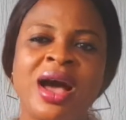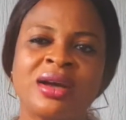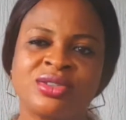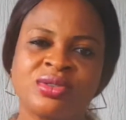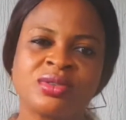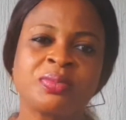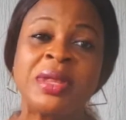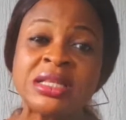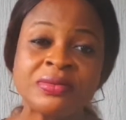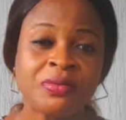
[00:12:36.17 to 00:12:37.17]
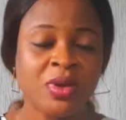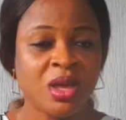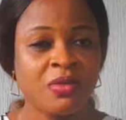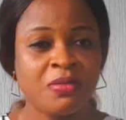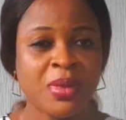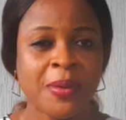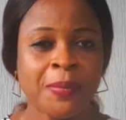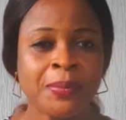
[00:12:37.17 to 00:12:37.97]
actions. Please forgive me.